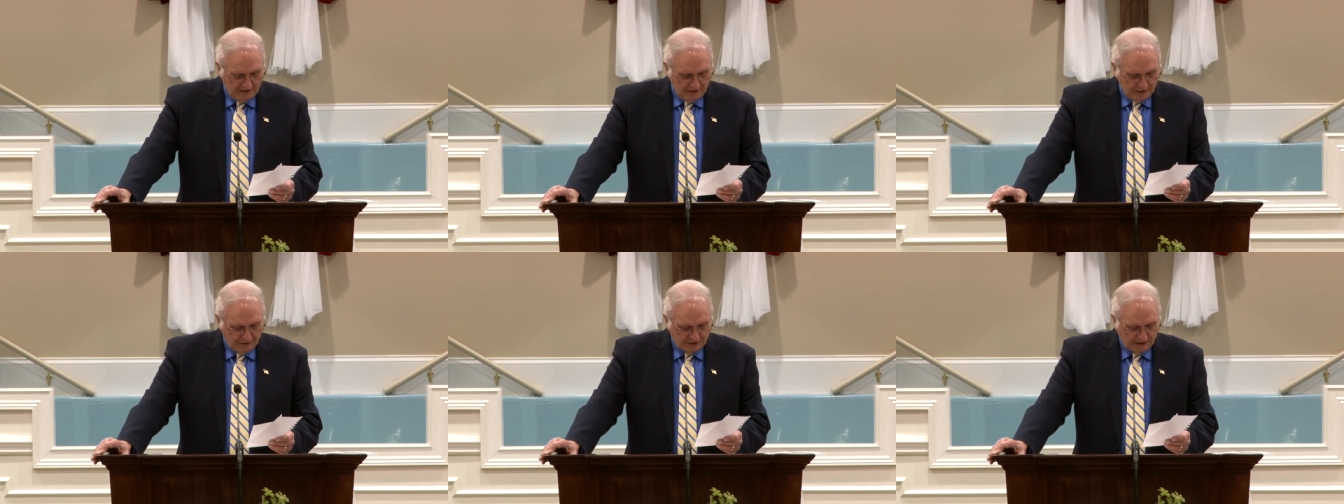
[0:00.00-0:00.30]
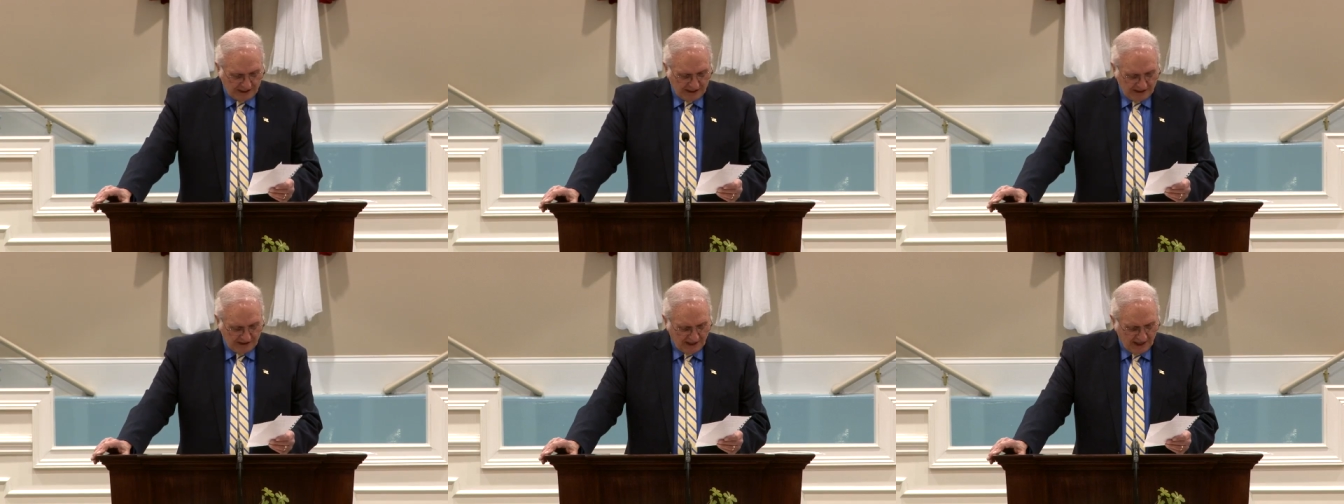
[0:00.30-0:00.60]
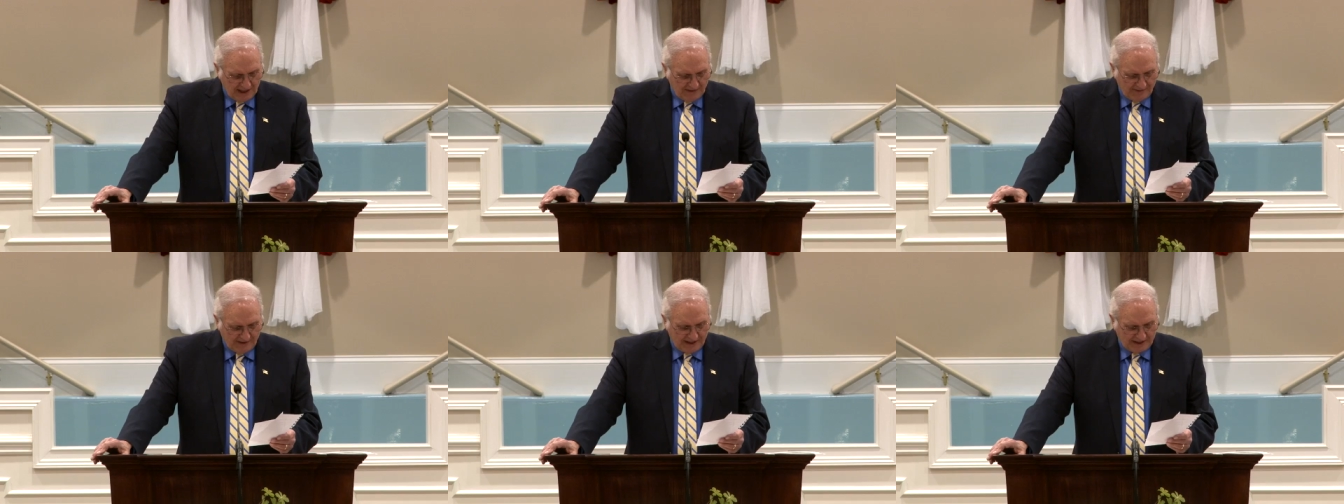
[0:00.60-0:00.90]
You see,
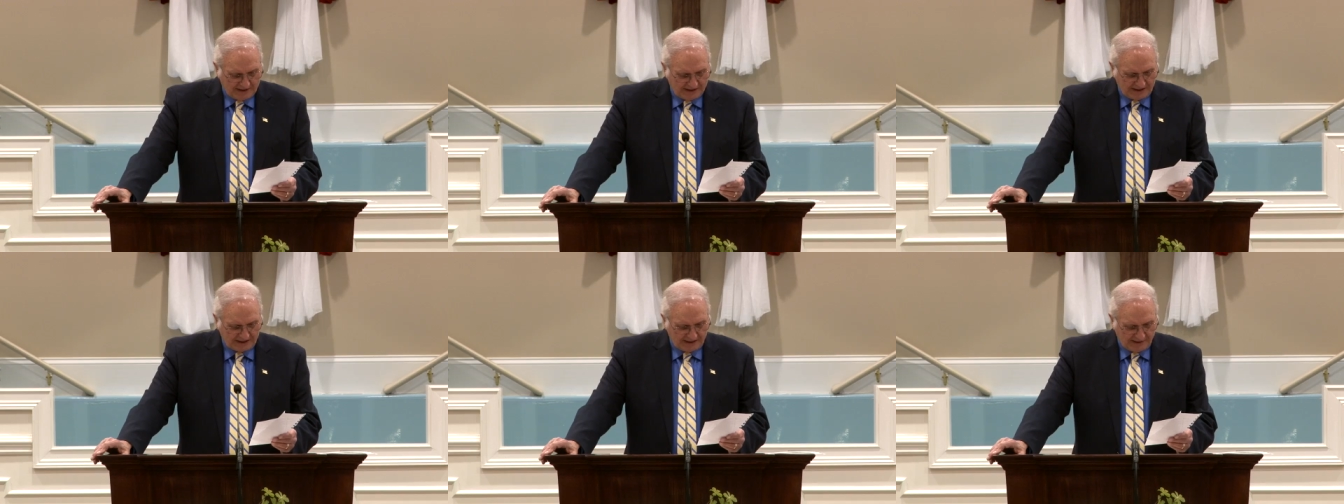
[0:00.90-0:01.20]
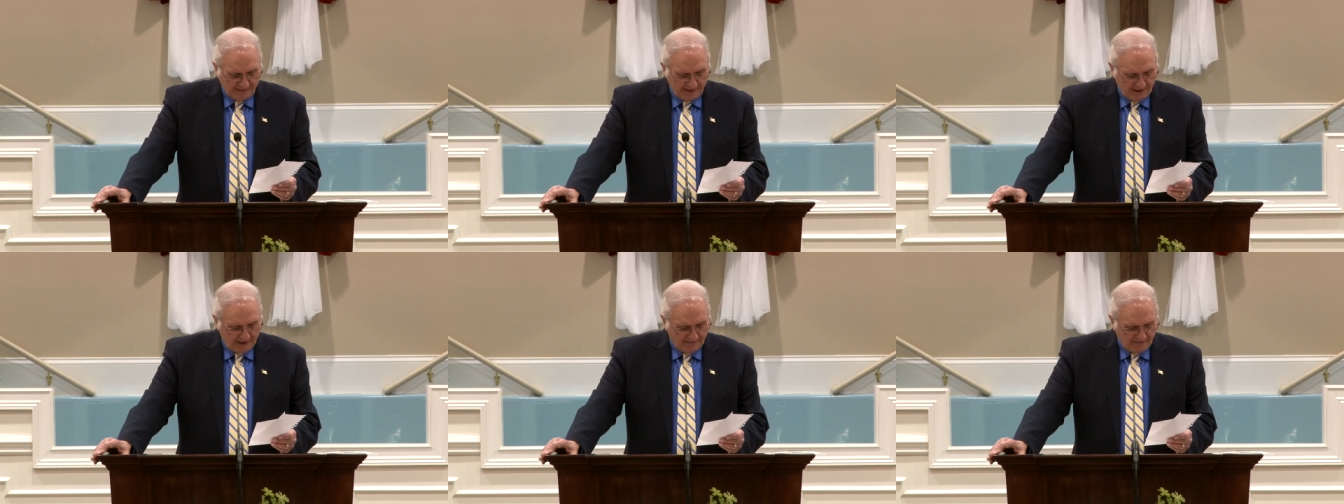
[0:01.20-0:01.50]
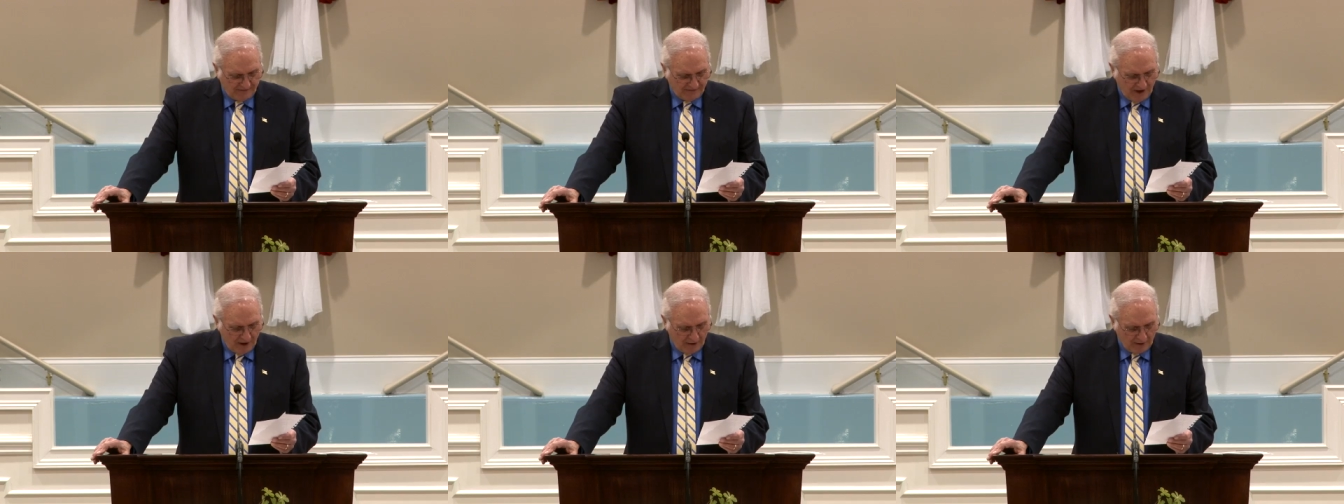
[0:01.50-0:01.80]
none of us is
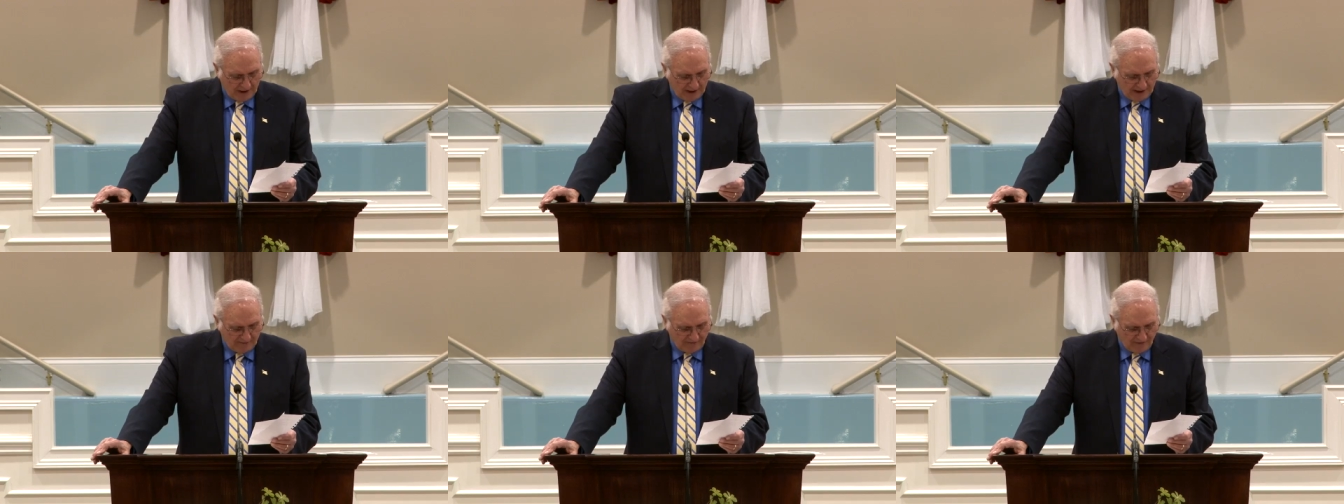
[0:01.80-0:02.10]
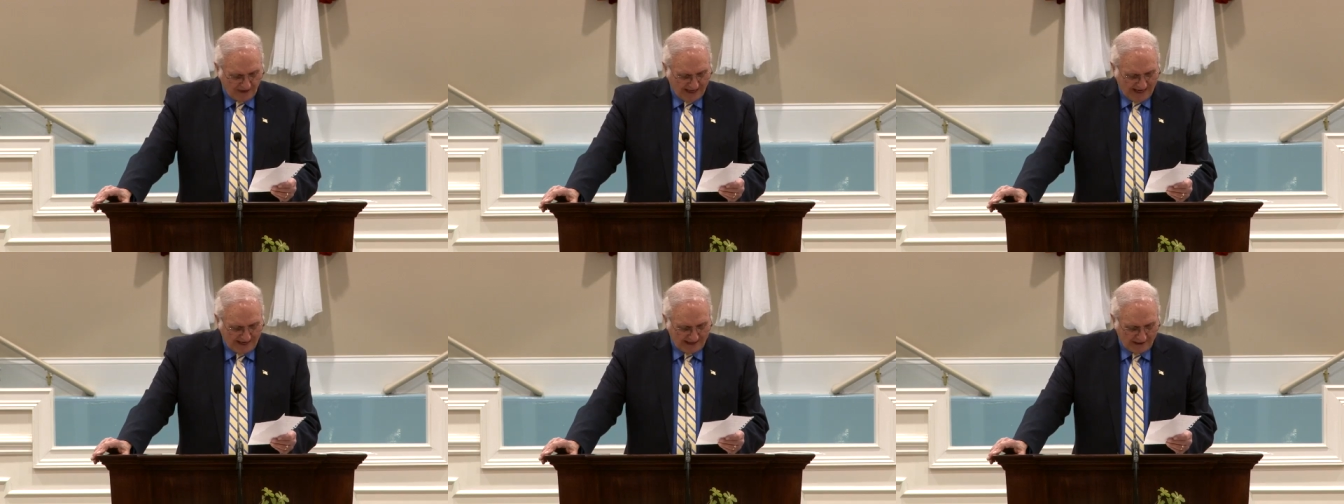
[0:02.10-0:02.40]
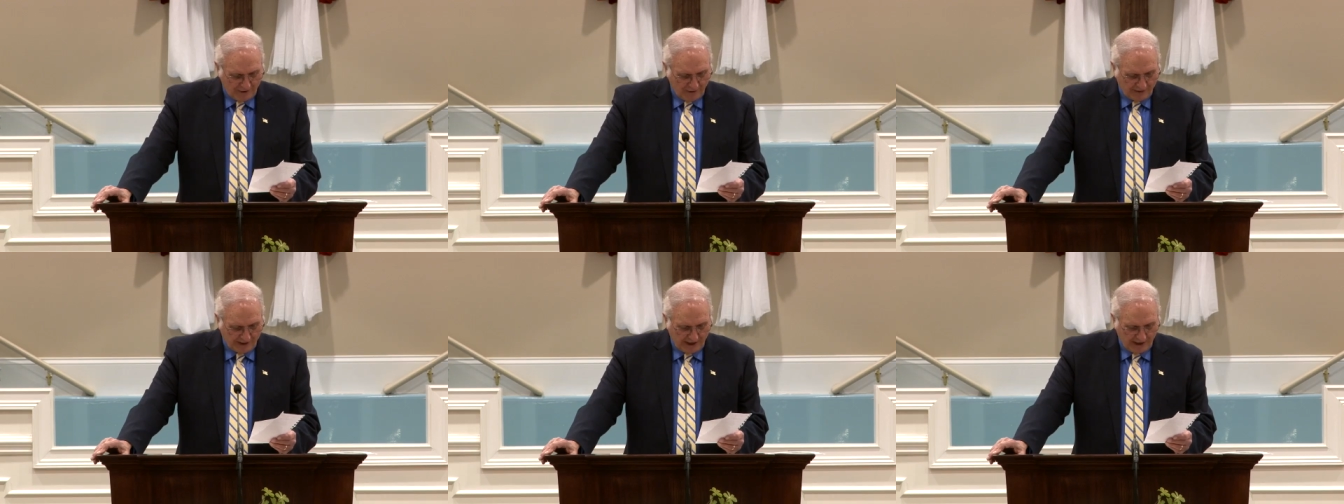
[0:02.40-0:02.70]
above falling
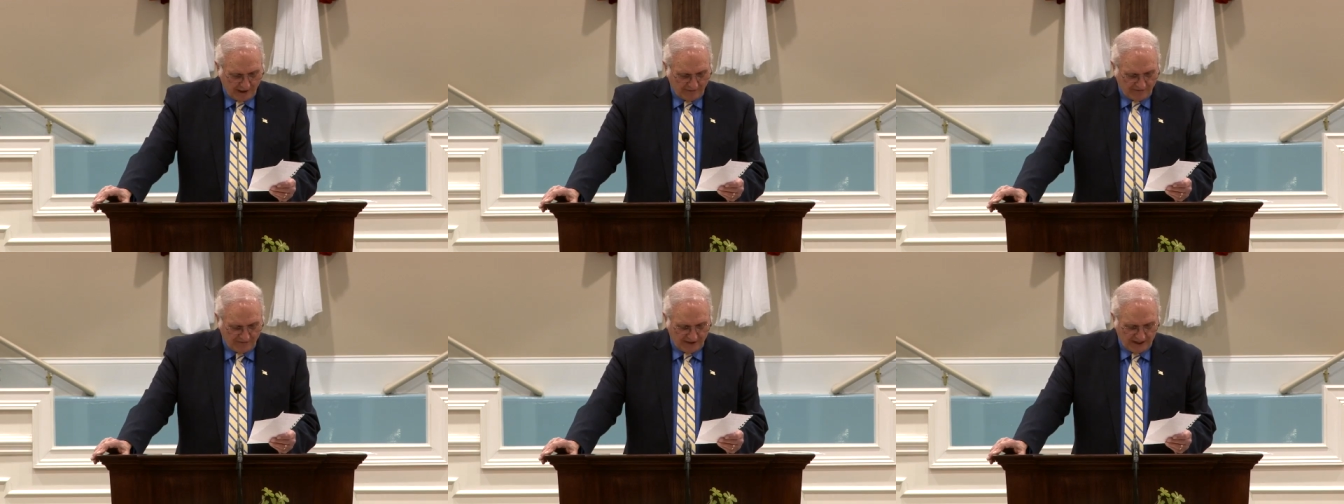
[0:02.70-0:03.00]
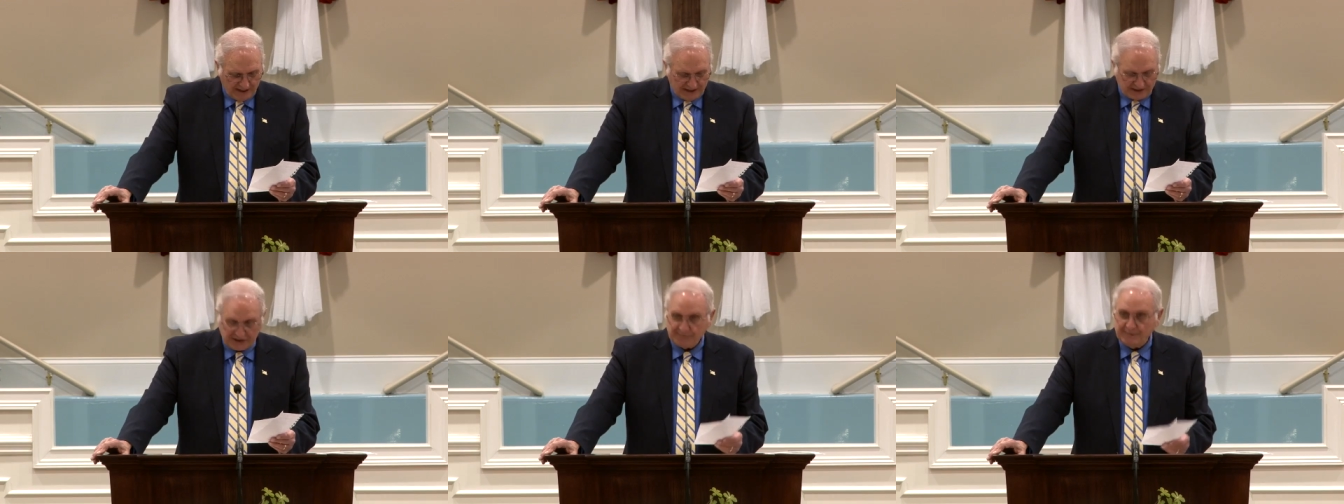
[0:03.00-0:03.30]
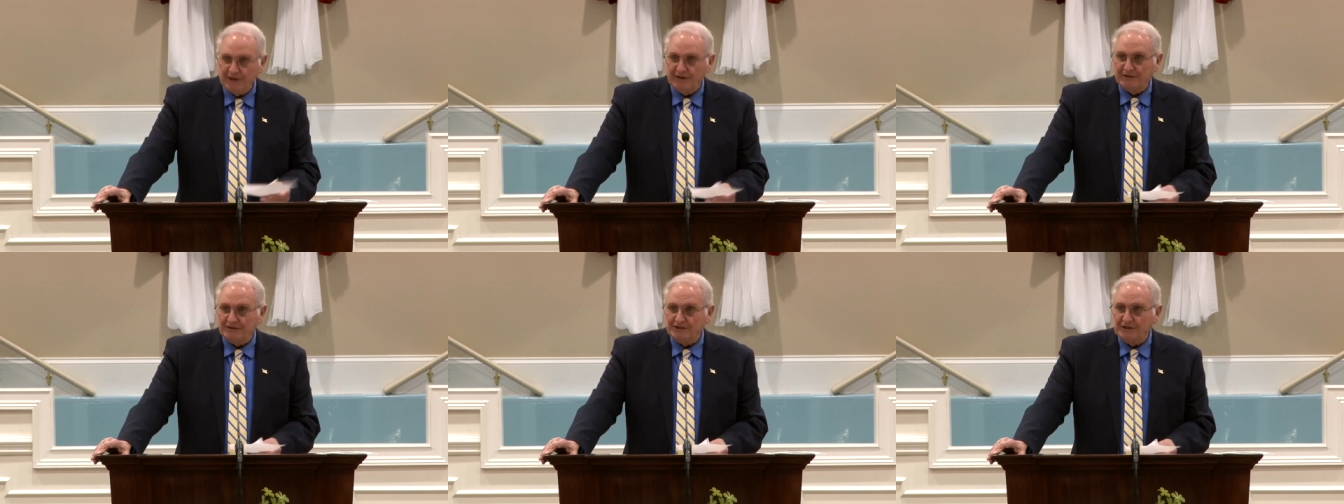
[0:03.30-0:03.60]
flat on our face
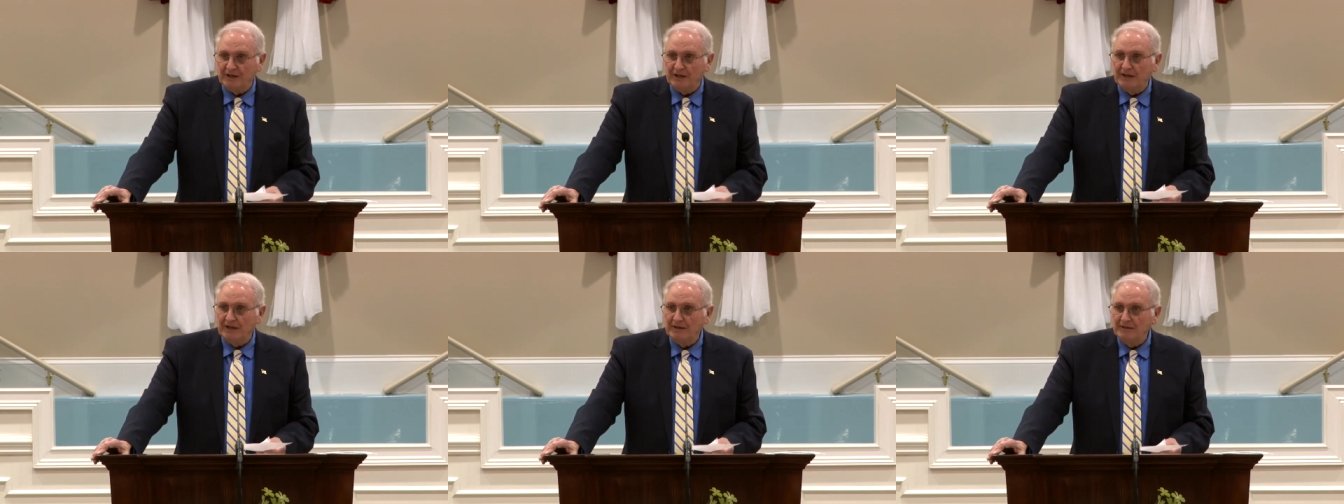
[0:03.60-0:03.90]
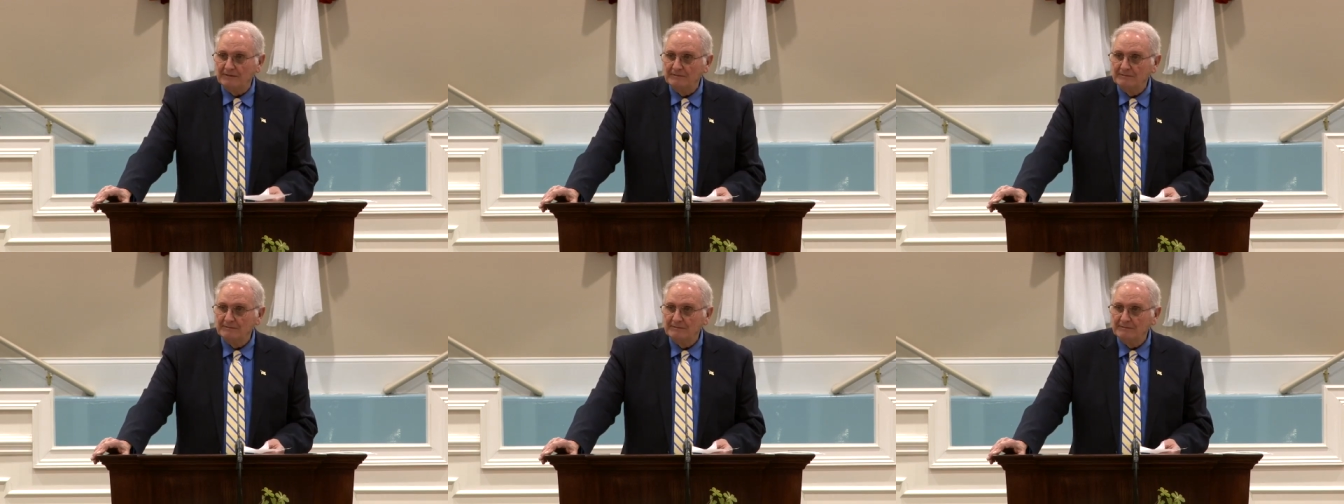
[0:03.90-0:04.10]
spiritually.